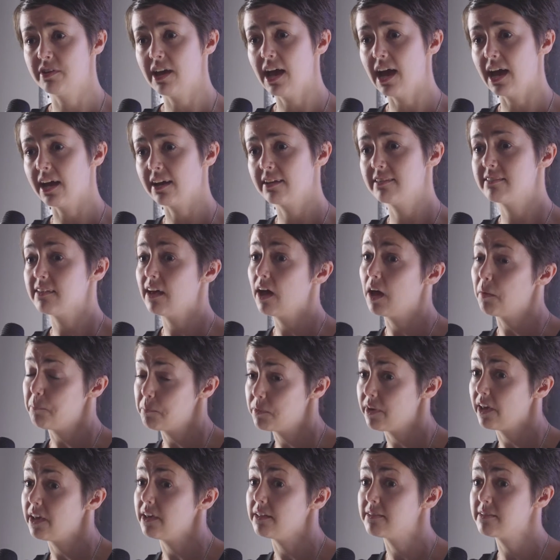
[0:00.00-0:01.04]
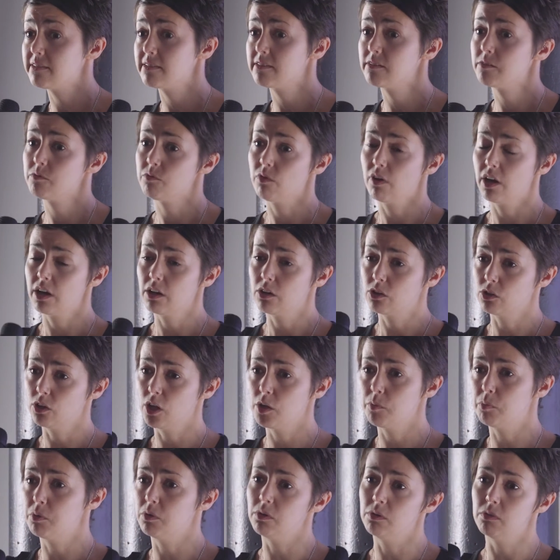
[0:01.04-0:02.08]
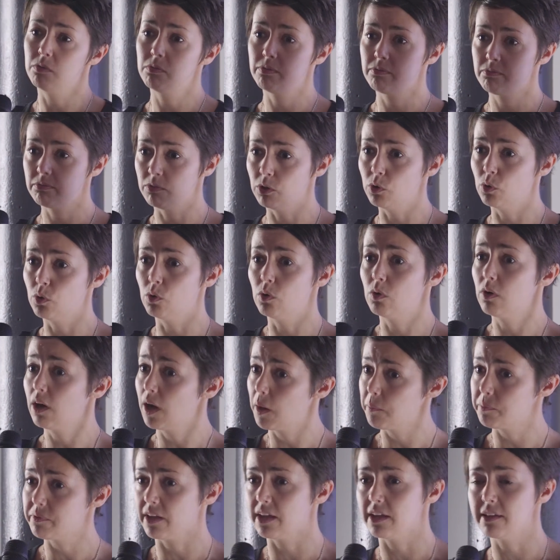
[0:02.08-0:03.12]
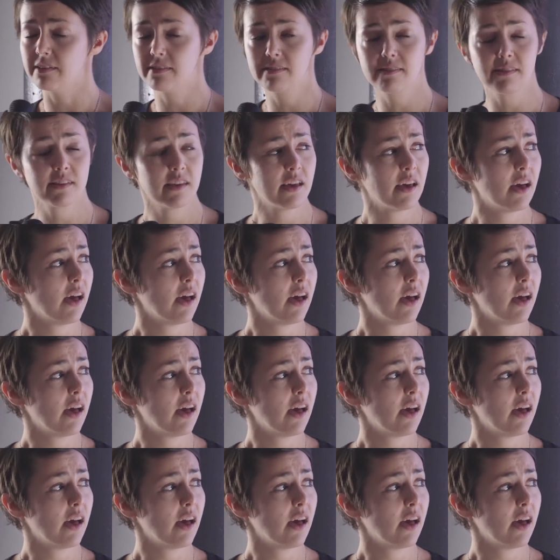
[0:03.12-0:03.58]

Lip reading: tax updates, right? Global law updates.